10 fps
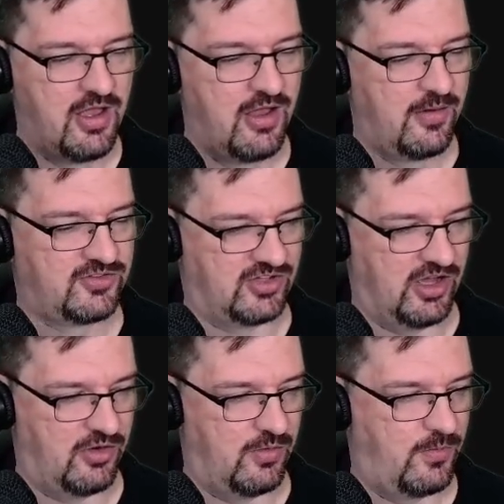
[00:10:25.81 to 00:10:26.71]

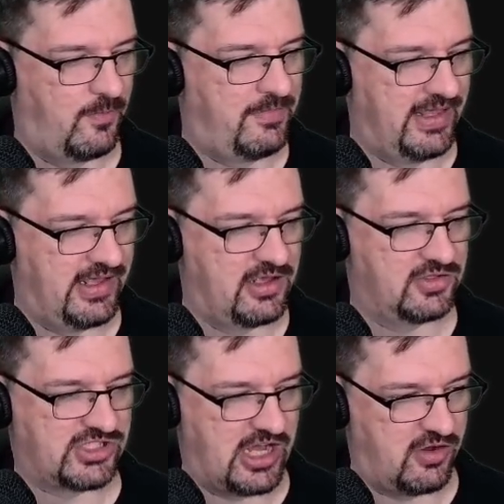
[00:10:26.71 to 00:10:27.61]
So big
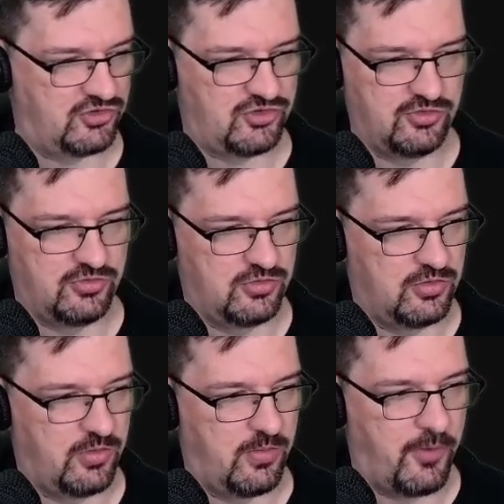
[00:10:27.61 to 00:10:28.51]
shout out to
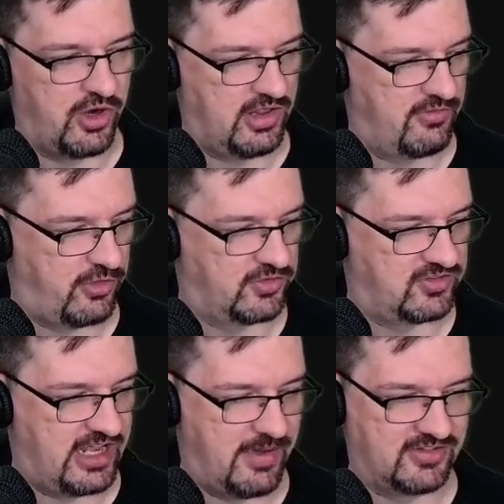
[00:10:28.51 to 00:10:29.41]
Boyland for those data
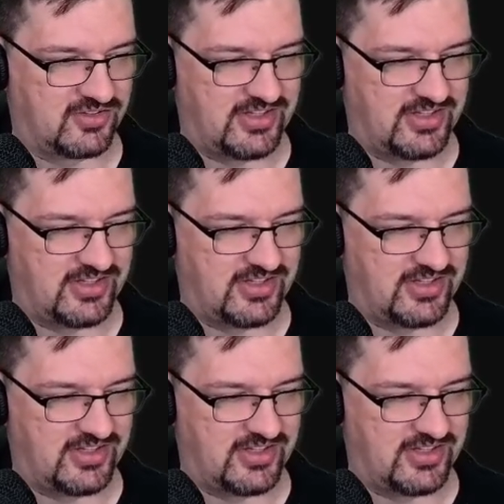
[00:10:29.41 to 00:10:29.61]
mines, because that's